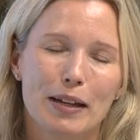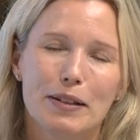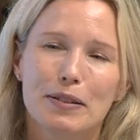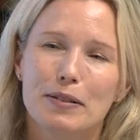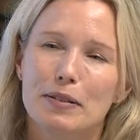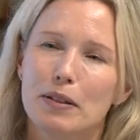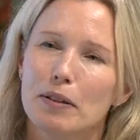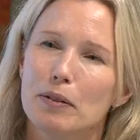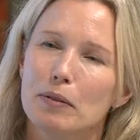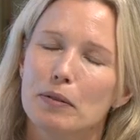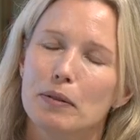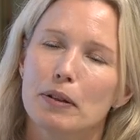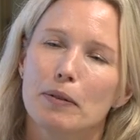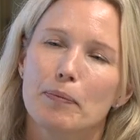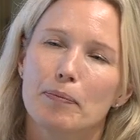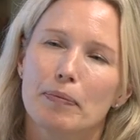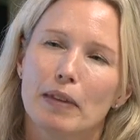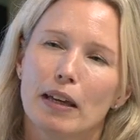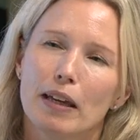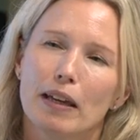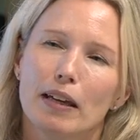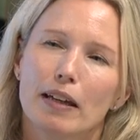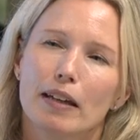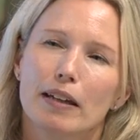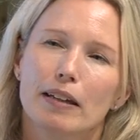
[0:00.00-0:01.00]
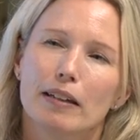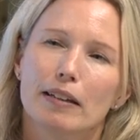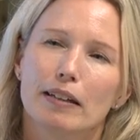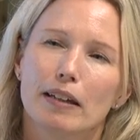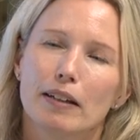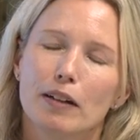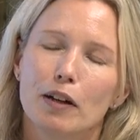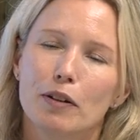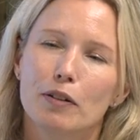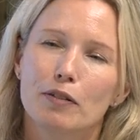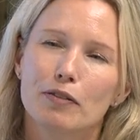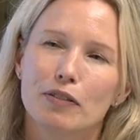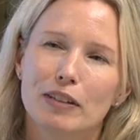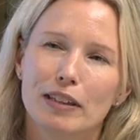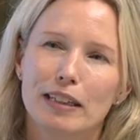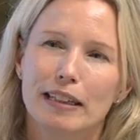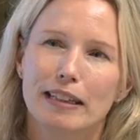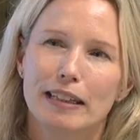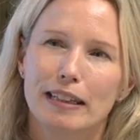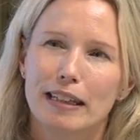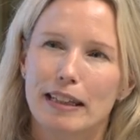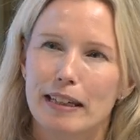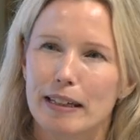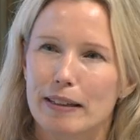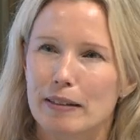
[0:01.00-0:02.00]
So Over the
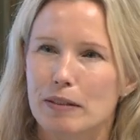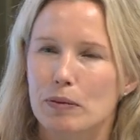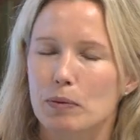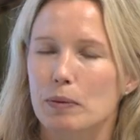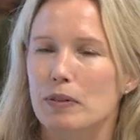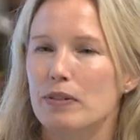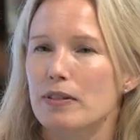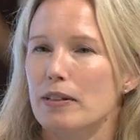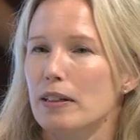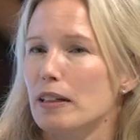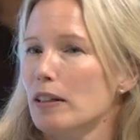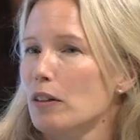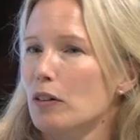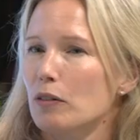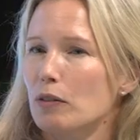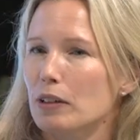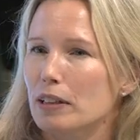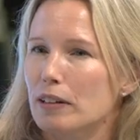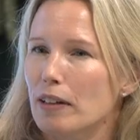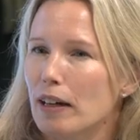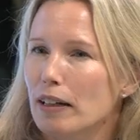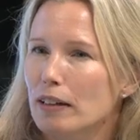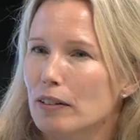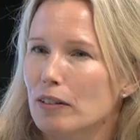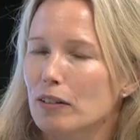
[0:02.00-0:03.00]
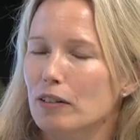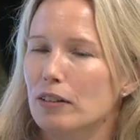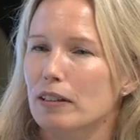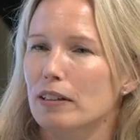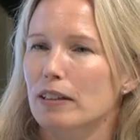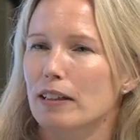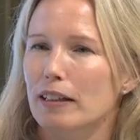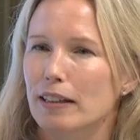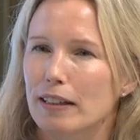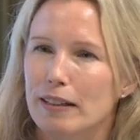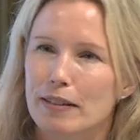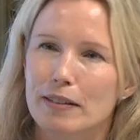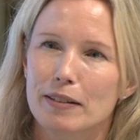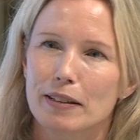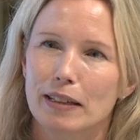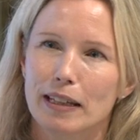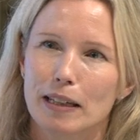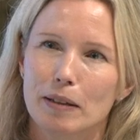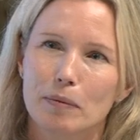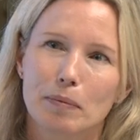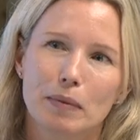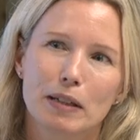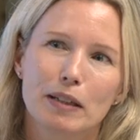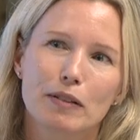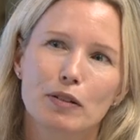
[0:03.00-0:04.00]
years, we've seen a reduction in
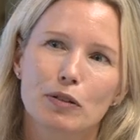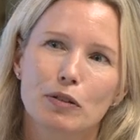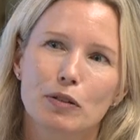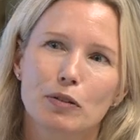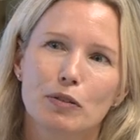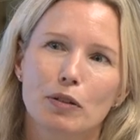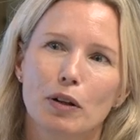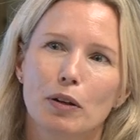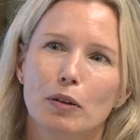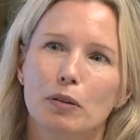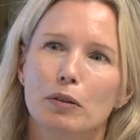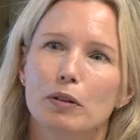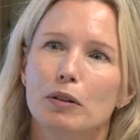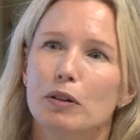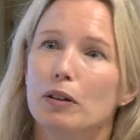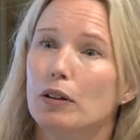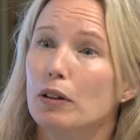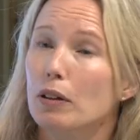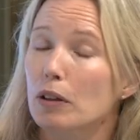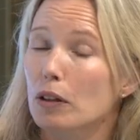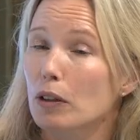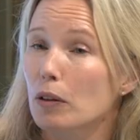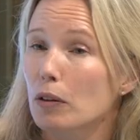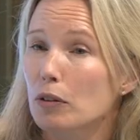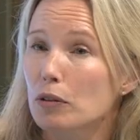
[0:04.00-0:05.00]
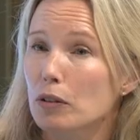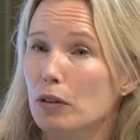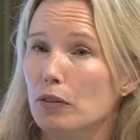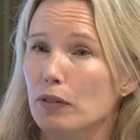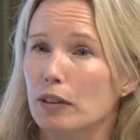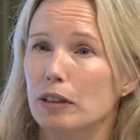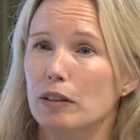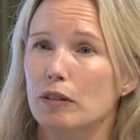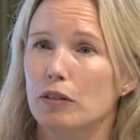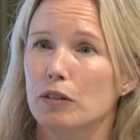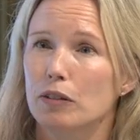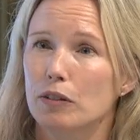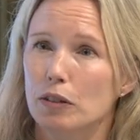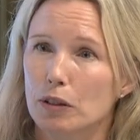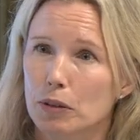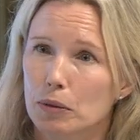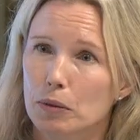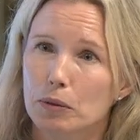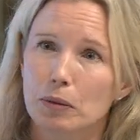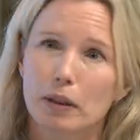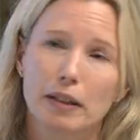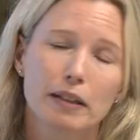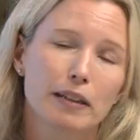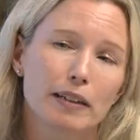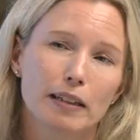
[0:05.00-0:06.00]
ischemic stroke, a lot of it
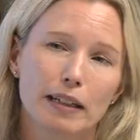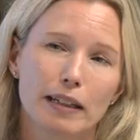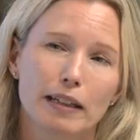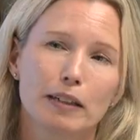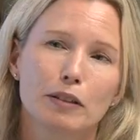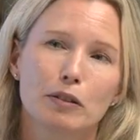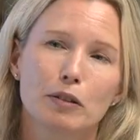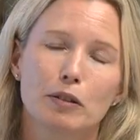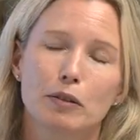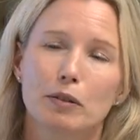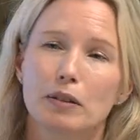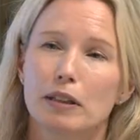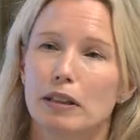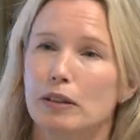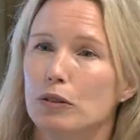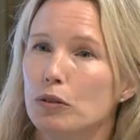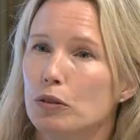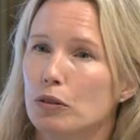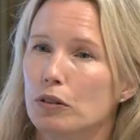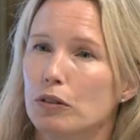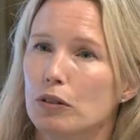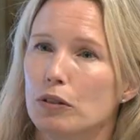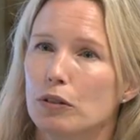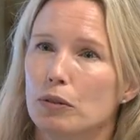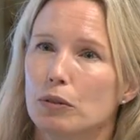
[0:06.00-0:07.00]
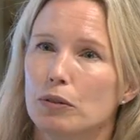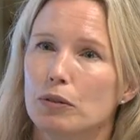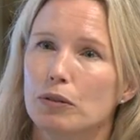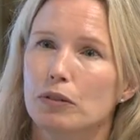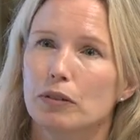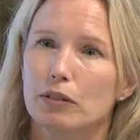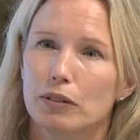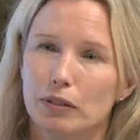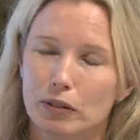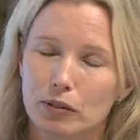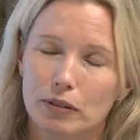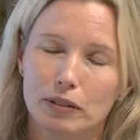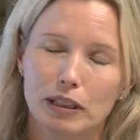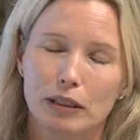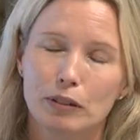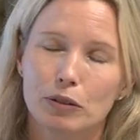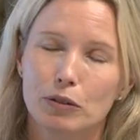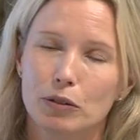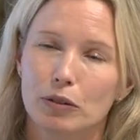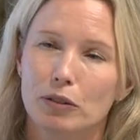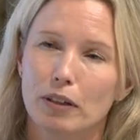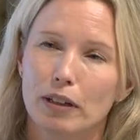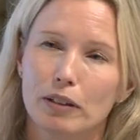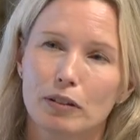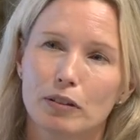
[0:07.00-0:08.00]
due, I think, to the introduce,
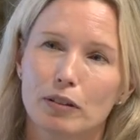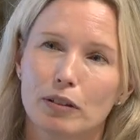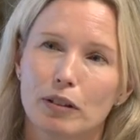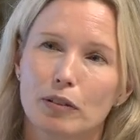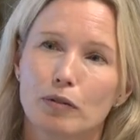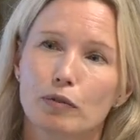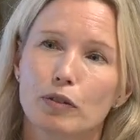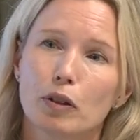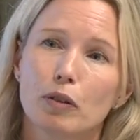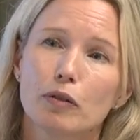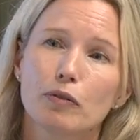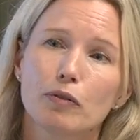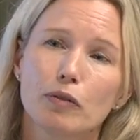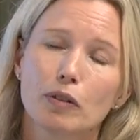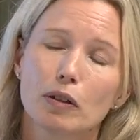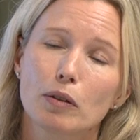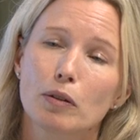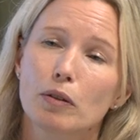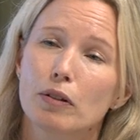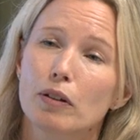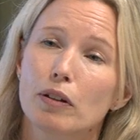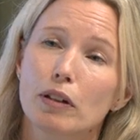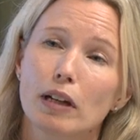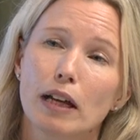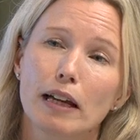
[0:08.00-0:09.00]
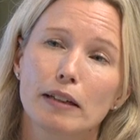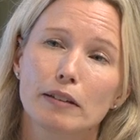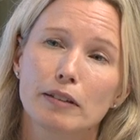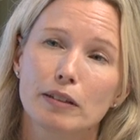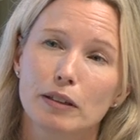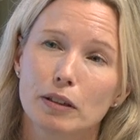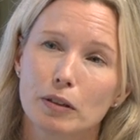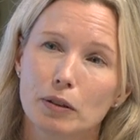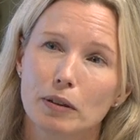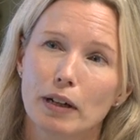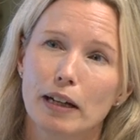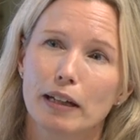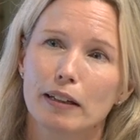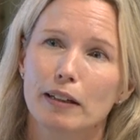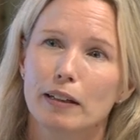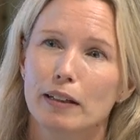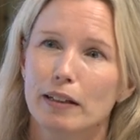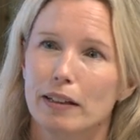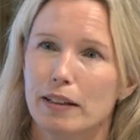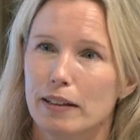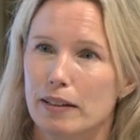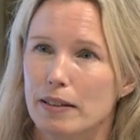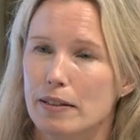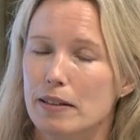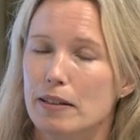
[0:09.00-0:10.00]
introduction of novel oral
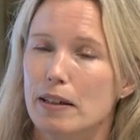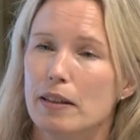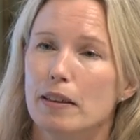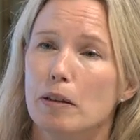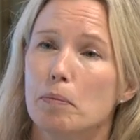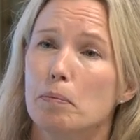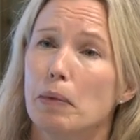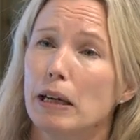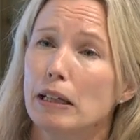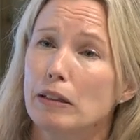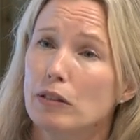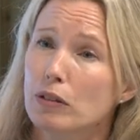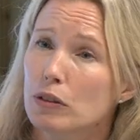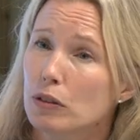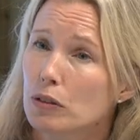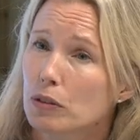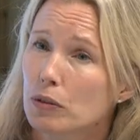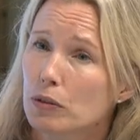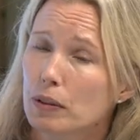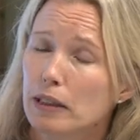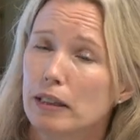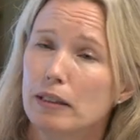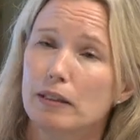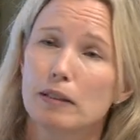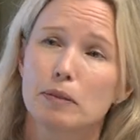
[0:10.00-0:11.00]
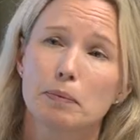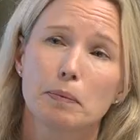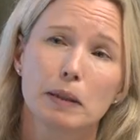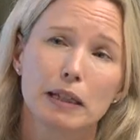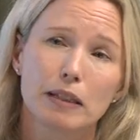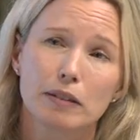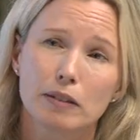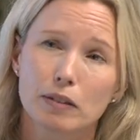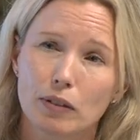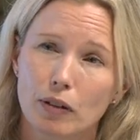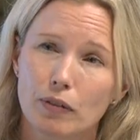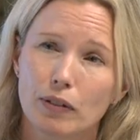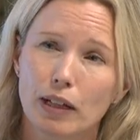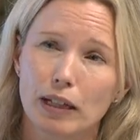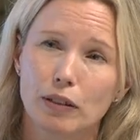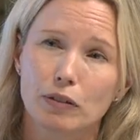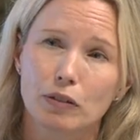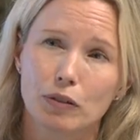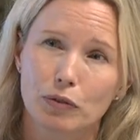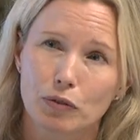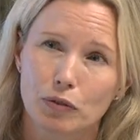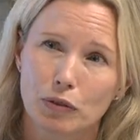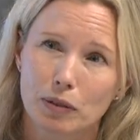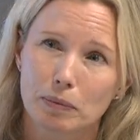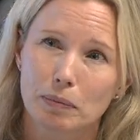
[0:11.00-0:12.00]
anticoagulants and the better treatment of
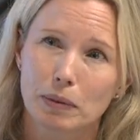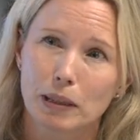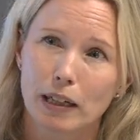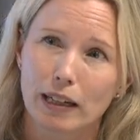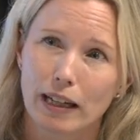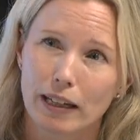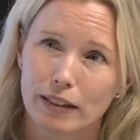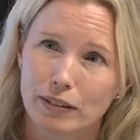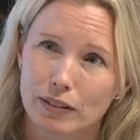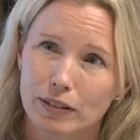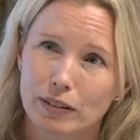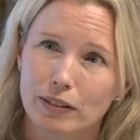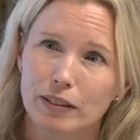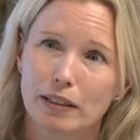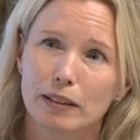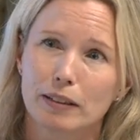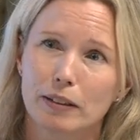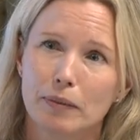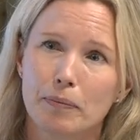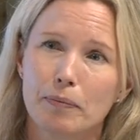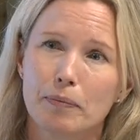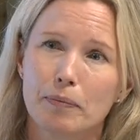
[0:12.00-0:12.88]
atrial fibrillation.